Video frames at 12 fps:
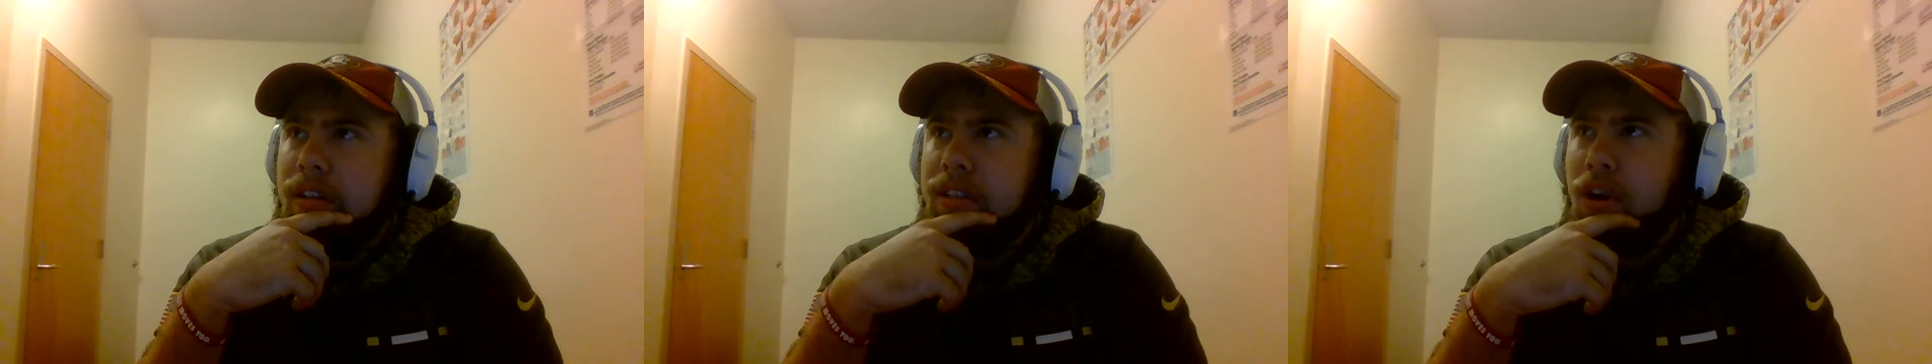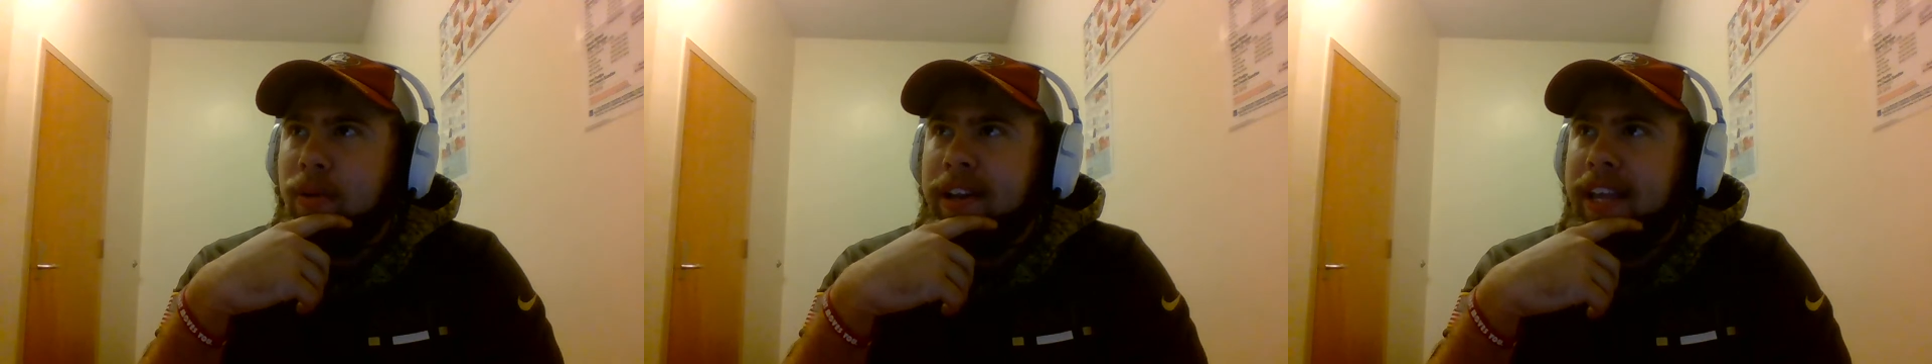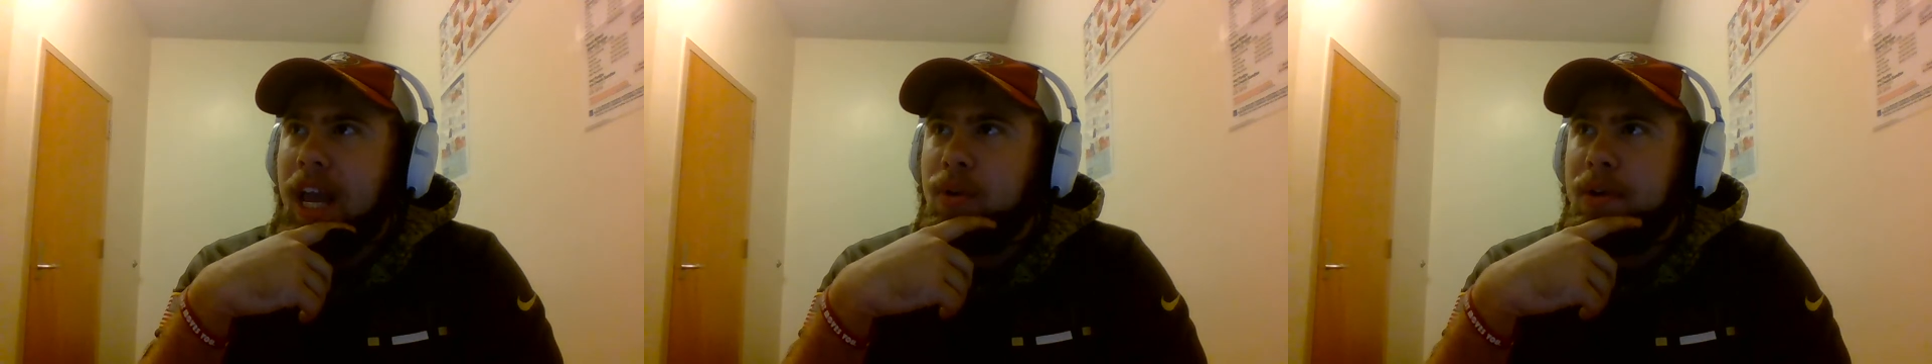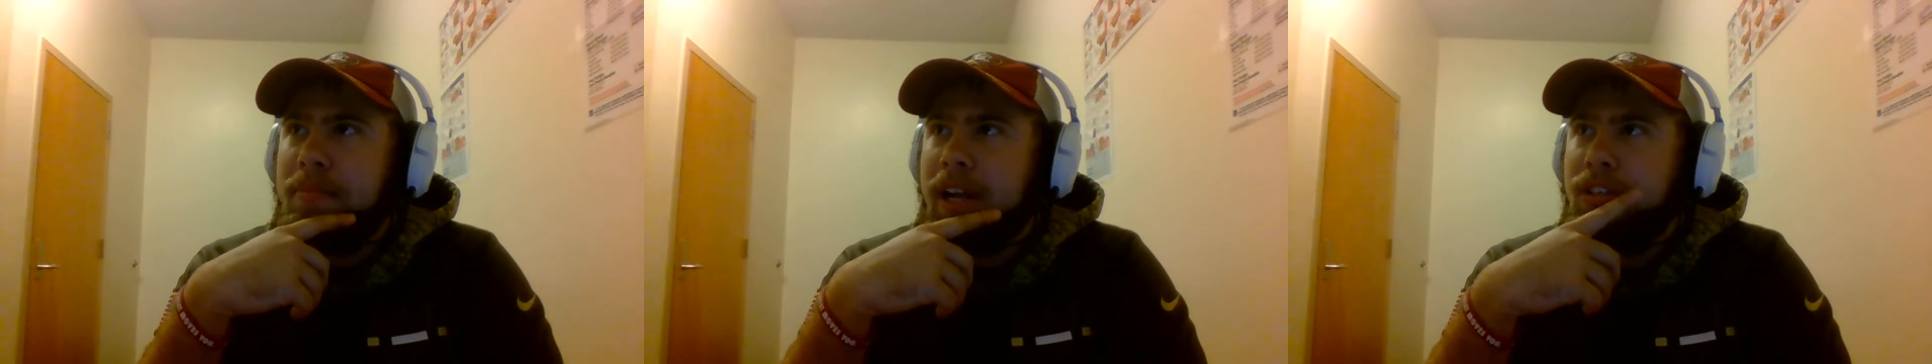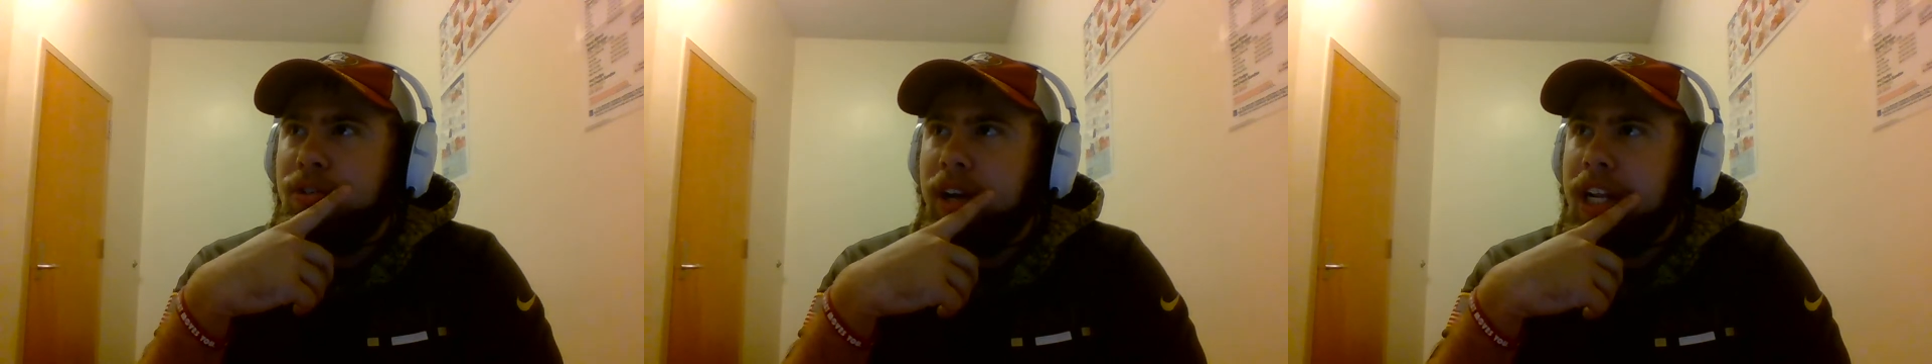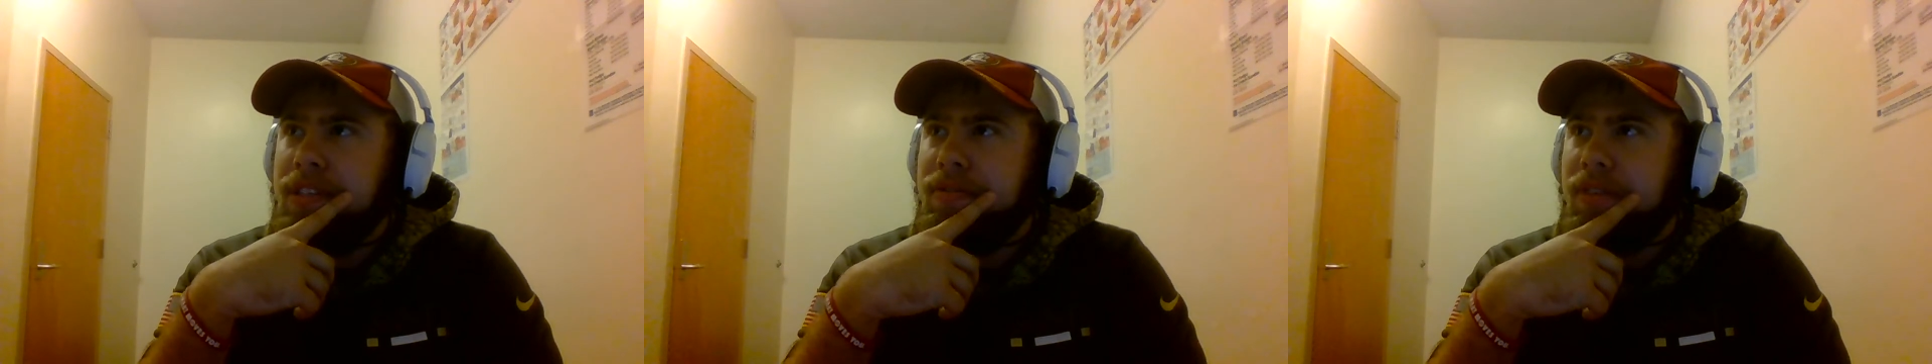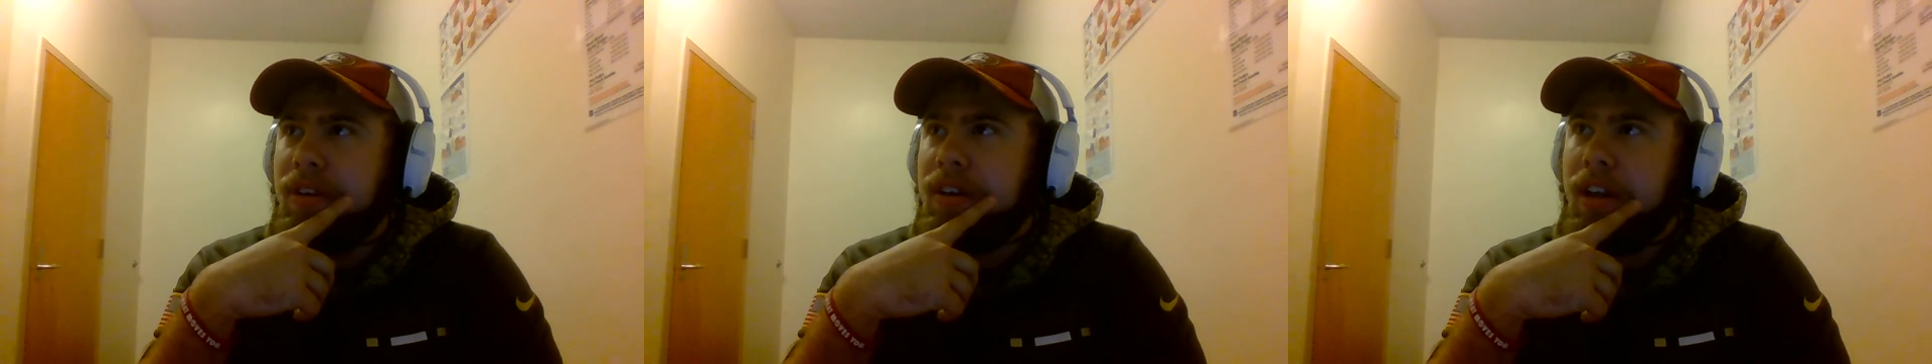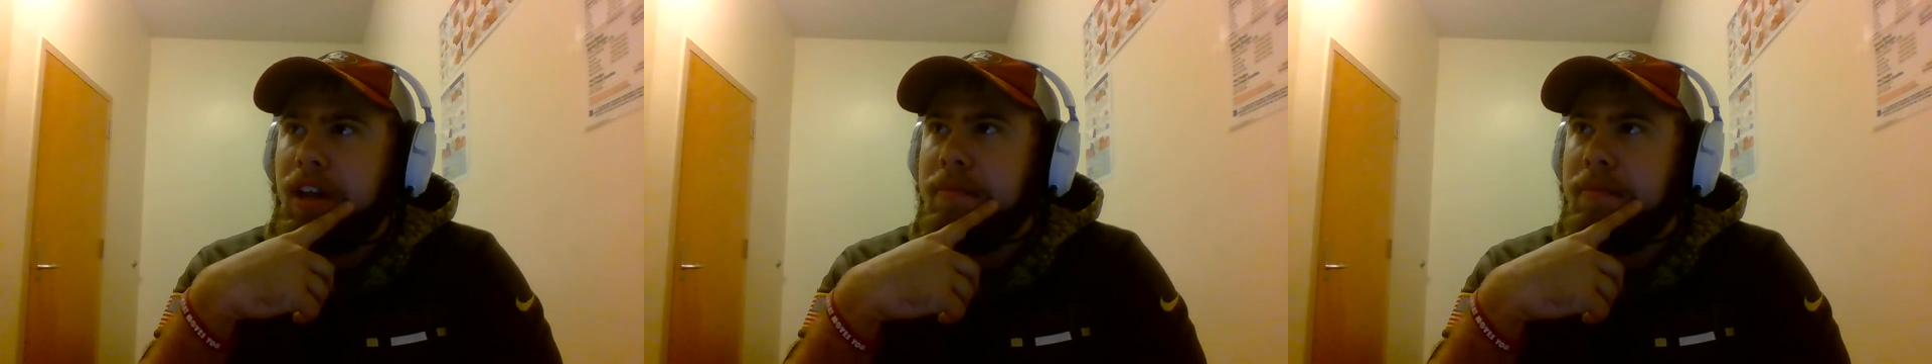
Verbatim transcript: Joey Gatewood might transfer